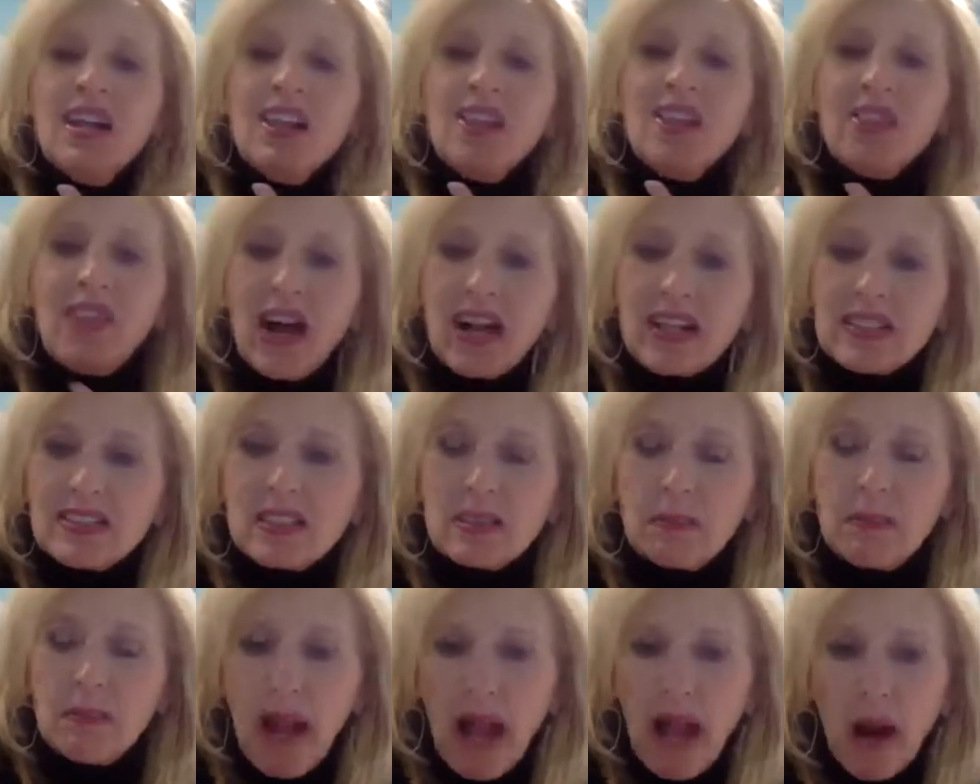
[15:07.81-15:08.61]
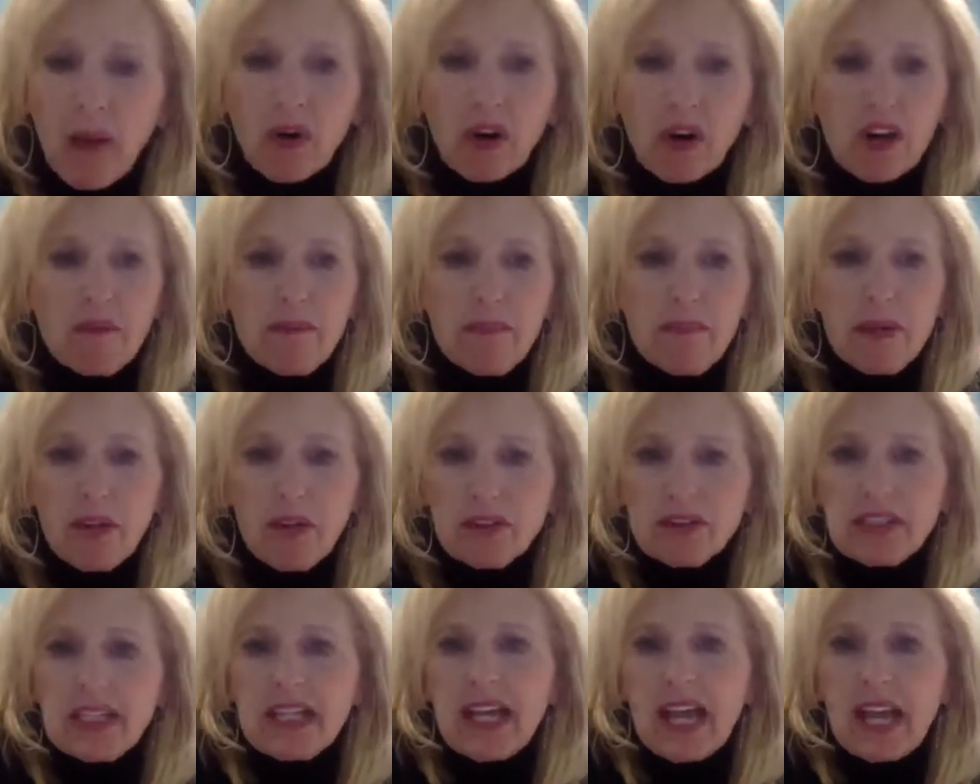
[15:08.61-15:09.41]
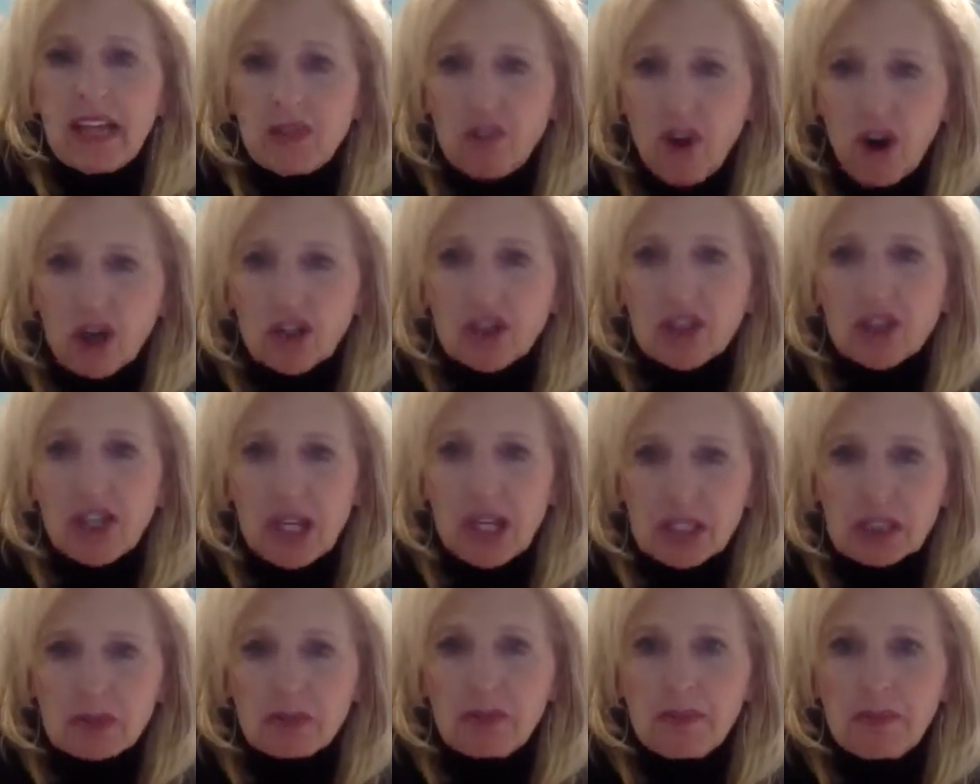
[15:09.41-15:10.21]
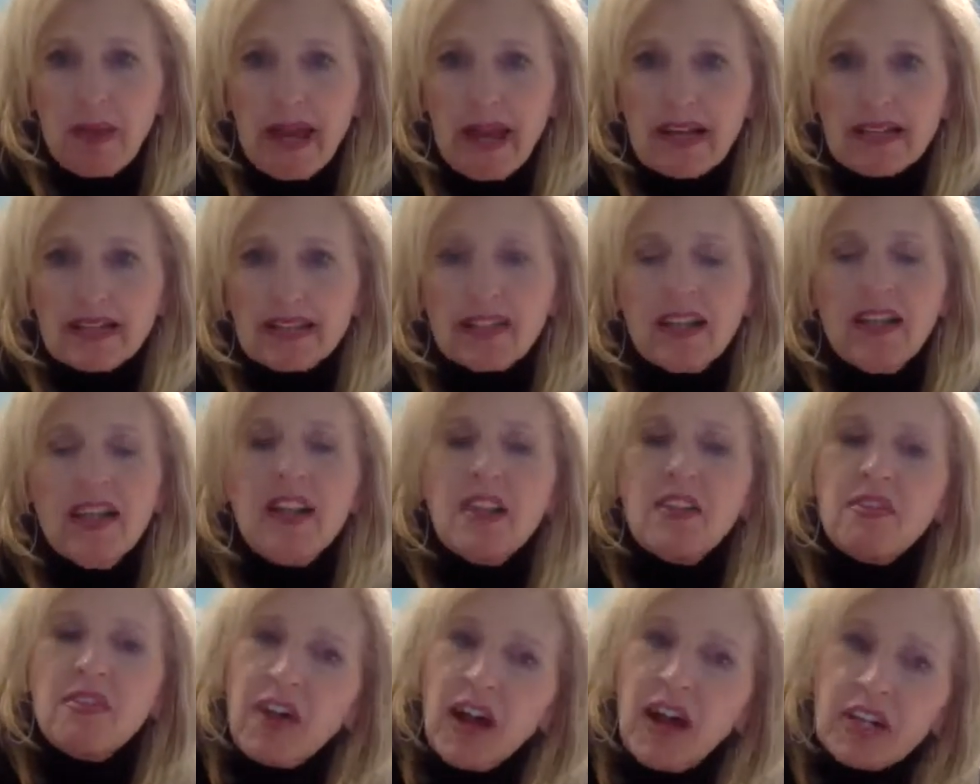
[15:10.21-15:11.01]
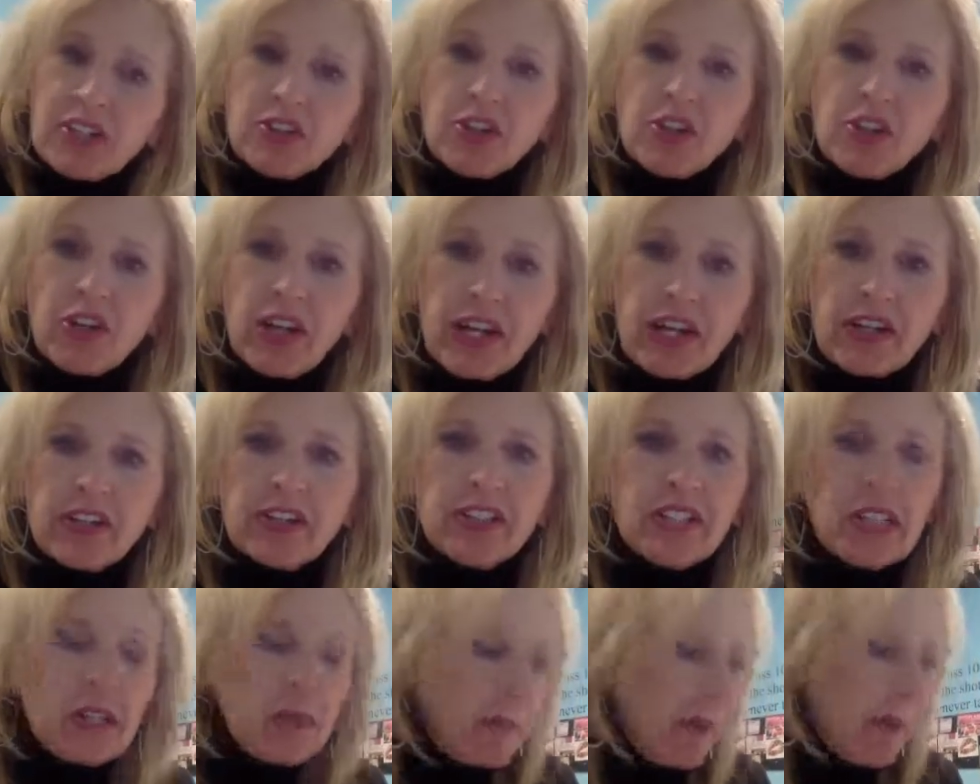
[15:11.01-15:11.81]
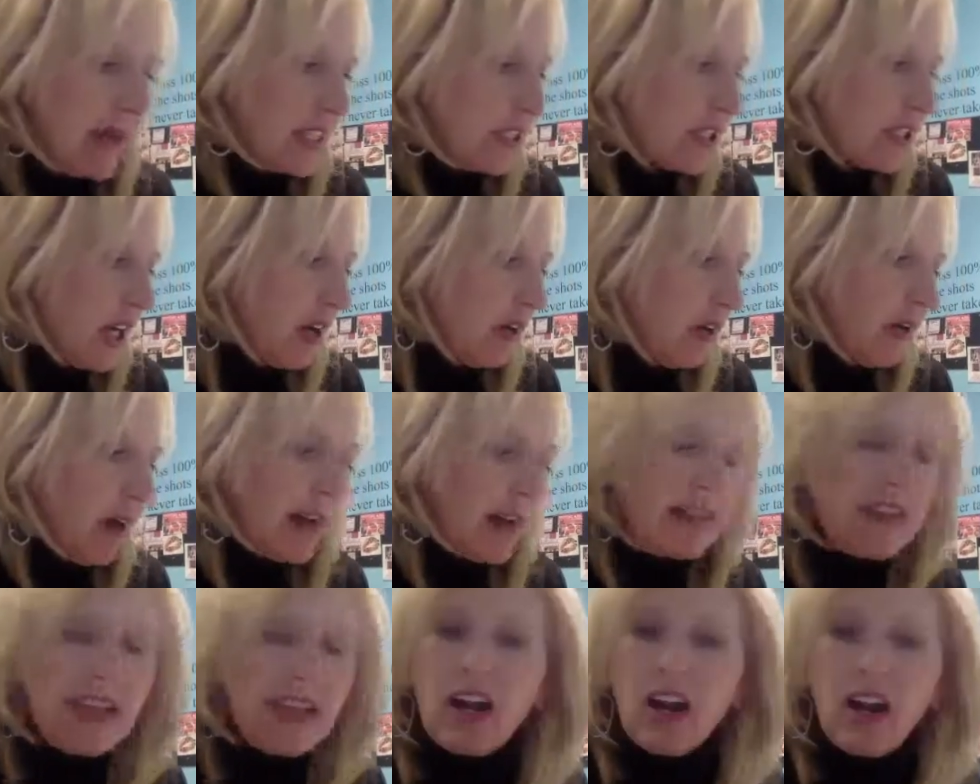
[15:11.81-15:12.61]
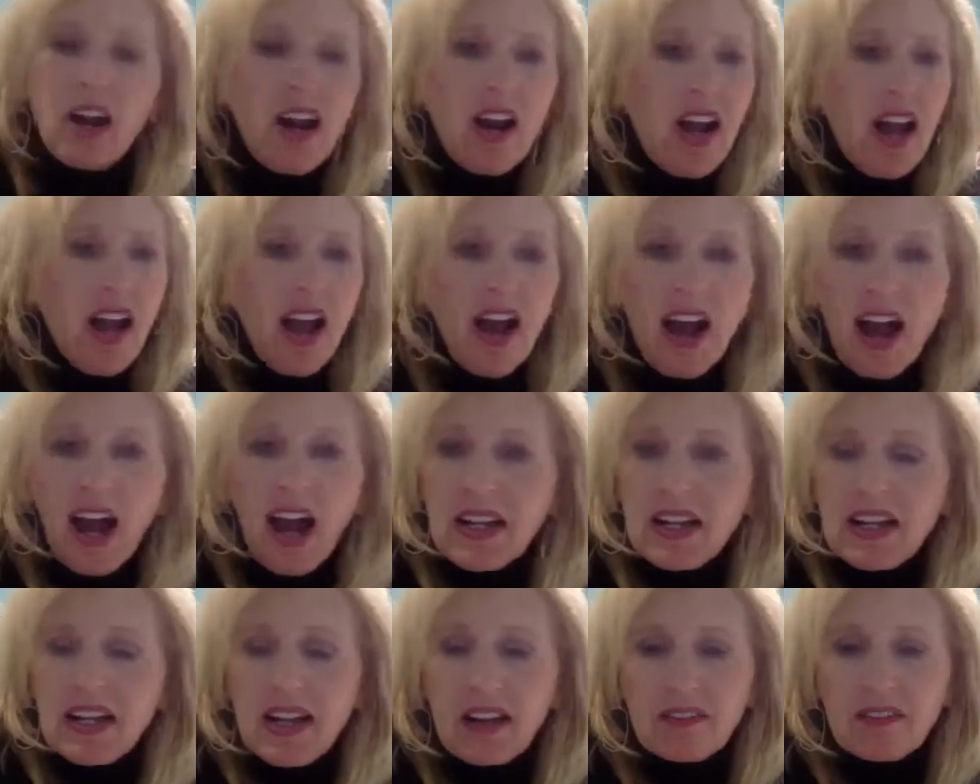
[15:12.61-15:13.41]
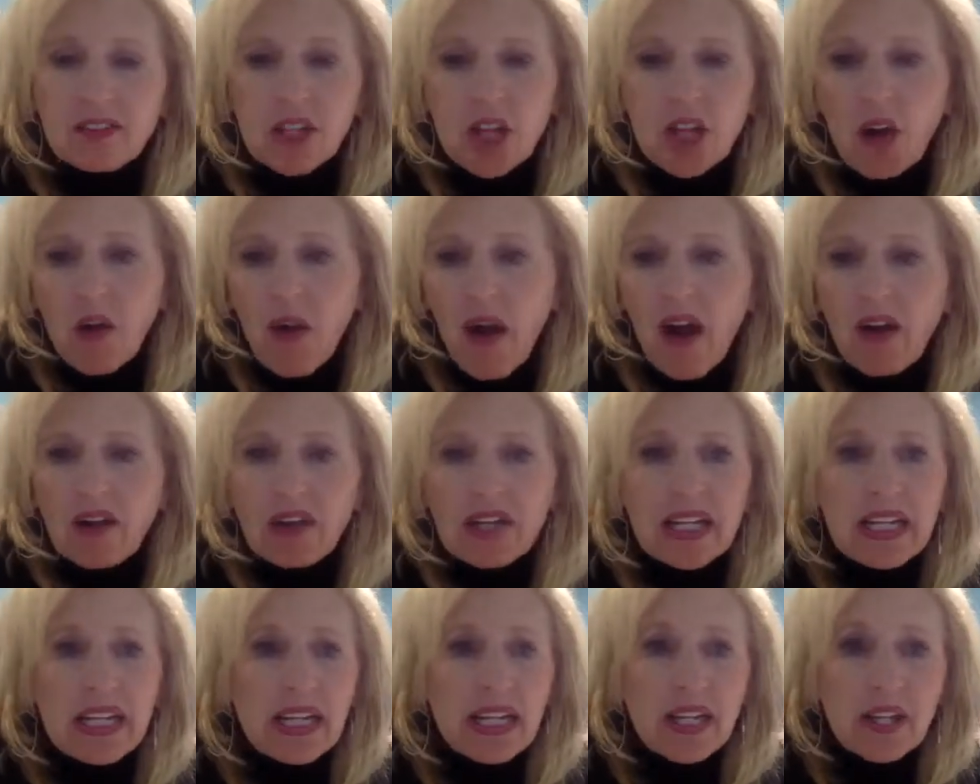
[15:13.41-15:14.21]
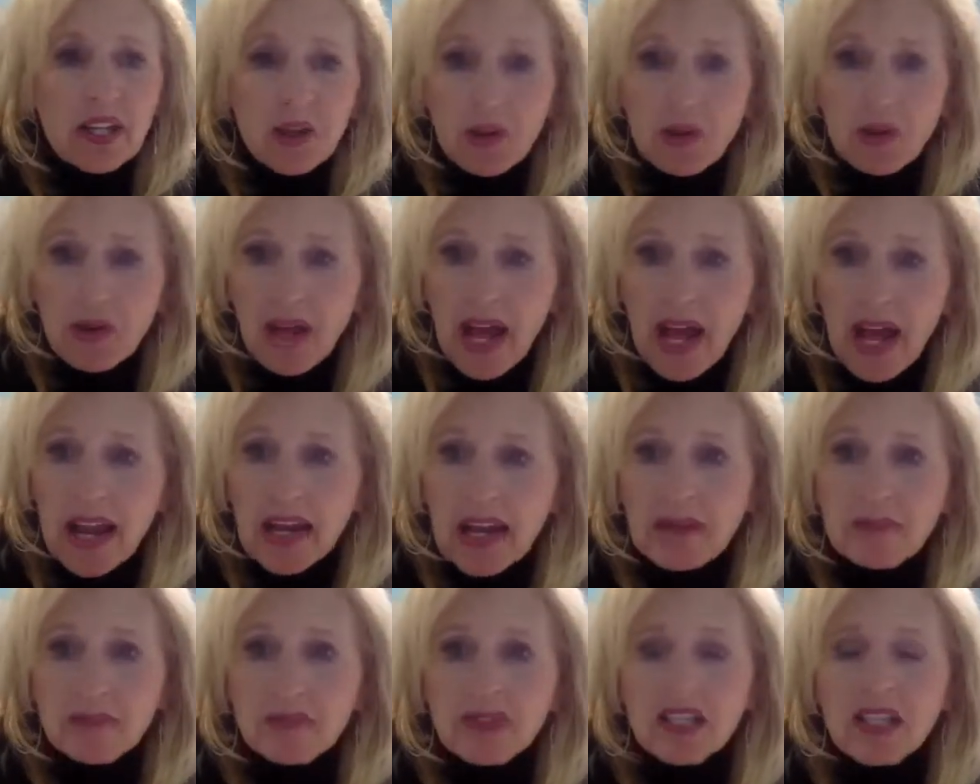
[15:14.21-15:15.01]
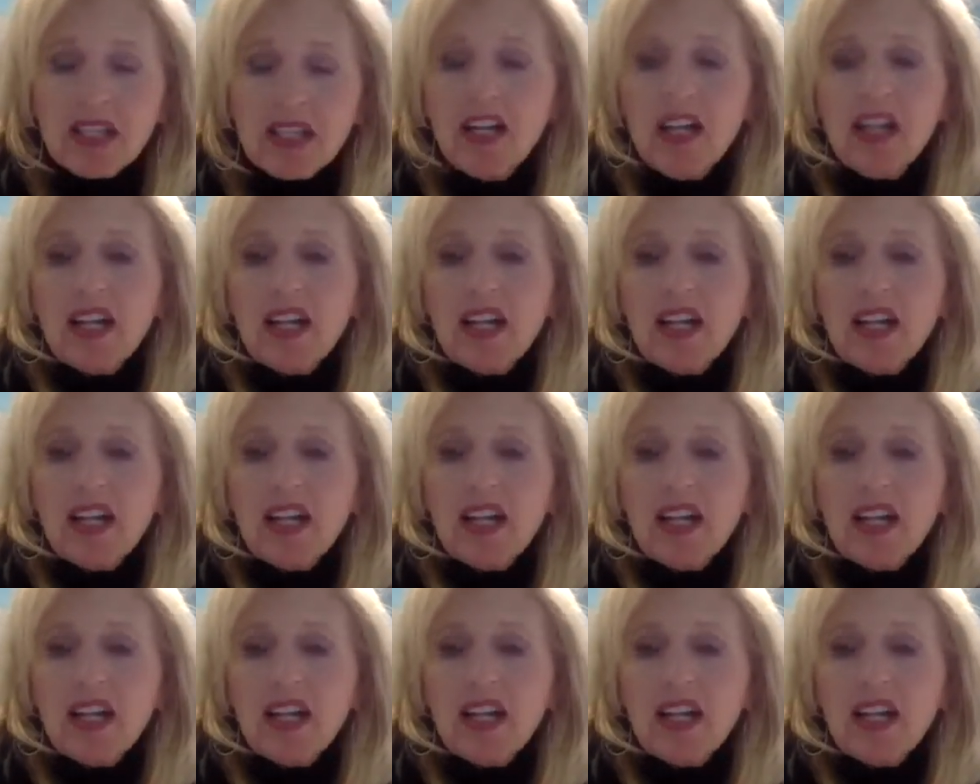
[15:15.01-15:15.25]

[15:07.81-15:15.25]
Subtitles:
That's the power of building a large customer base. That's your guaranteed paycheck right there. I didn't have to go out and get any new names.